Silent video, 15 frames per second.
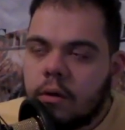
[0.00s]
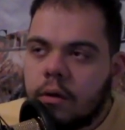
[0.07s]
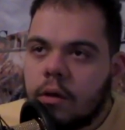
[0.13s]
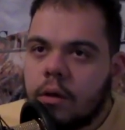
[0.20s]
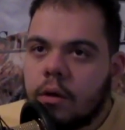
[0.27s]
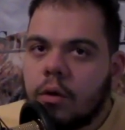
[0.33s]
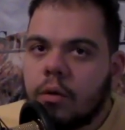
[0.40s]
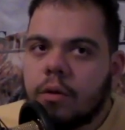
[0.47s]

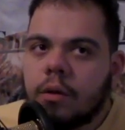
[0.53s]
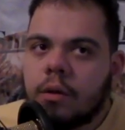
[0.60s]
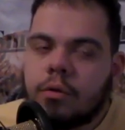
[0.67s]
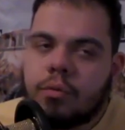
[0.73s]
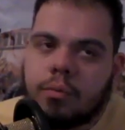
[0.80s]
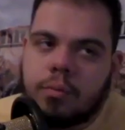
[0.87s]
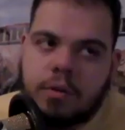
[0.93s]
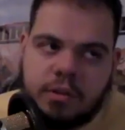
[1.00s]

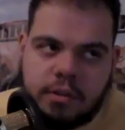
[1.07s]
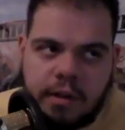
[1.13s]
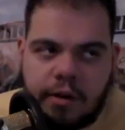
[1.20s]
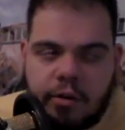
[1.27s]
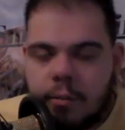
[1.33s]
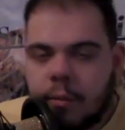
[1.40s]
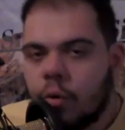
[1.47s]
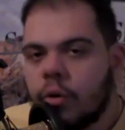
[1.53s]
the
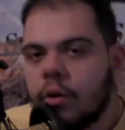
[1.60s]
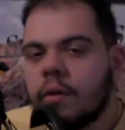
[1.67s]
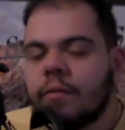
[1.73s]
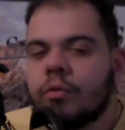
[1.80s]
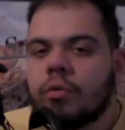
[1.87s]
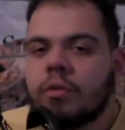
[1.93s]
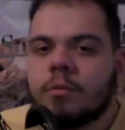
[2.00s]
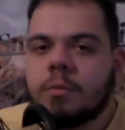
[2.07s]
ceremony
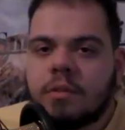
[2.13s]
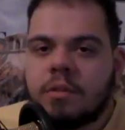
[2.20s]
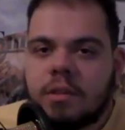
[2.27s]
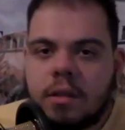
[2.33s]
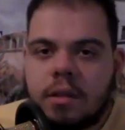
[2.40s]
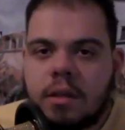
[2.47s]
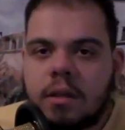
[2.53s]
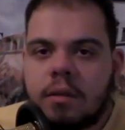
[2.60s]
of Christmas
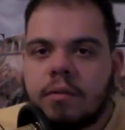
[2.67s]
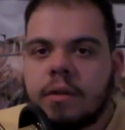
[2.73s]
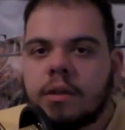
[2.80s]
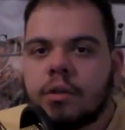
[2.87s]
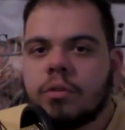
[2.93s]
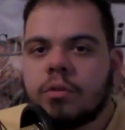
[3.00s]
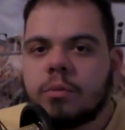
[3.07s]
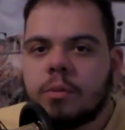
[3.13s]
Eve
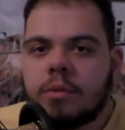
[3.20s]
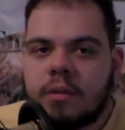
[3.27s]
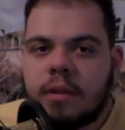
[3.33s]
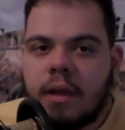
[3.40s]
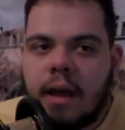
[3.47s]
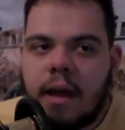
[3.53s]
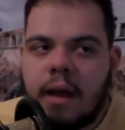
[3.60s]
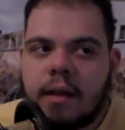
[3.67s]
and Christmas
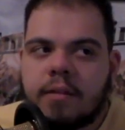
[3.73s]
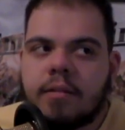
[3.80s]
Day,